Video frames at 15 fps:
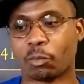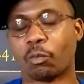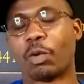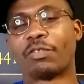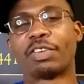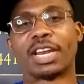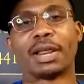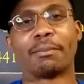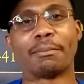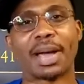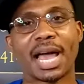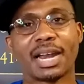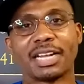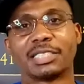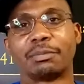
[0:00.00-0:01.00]
with any
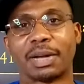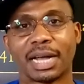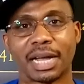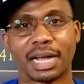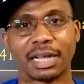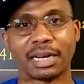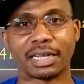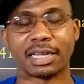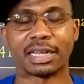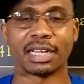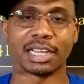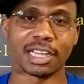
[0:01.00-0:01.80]
malice behind it.